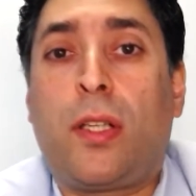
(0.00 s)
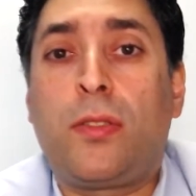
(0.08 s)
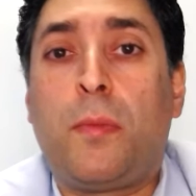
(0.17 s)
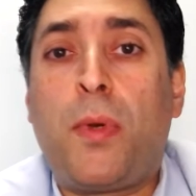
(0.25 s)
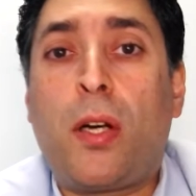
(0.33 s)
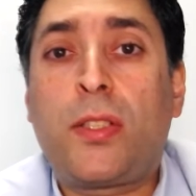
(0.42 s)
on
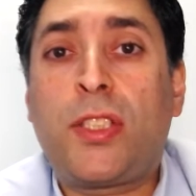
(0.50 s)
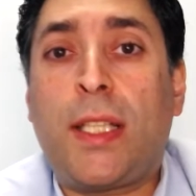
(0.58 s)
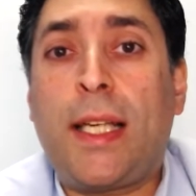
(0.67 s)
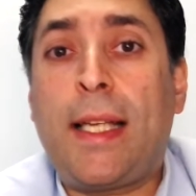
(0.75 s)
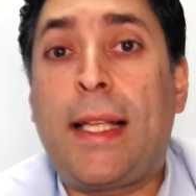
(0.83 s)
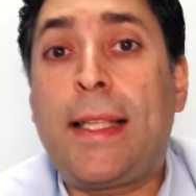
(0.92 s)
the
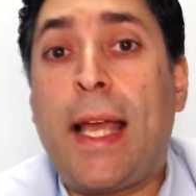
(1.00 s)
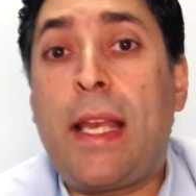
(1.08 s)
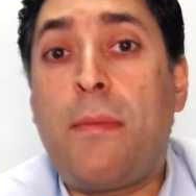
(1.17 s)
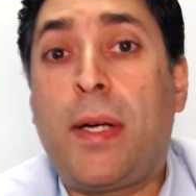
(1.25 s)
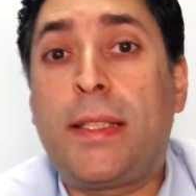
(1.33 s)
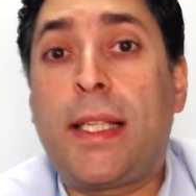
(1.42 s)
blockchain and
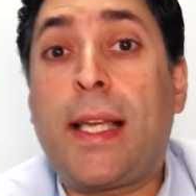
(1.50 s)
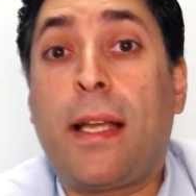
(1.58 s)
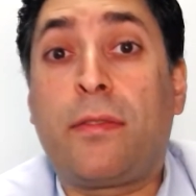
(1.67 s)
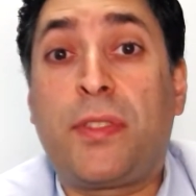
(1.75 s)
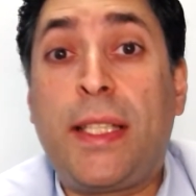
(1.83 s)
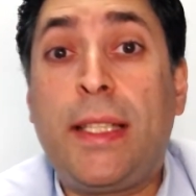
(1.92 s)
anybody
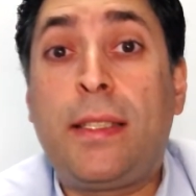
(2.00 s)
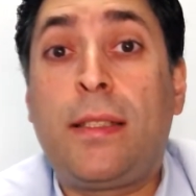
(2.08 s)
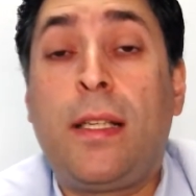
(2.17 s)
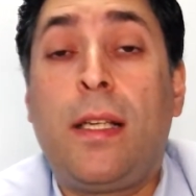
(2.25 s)
can read.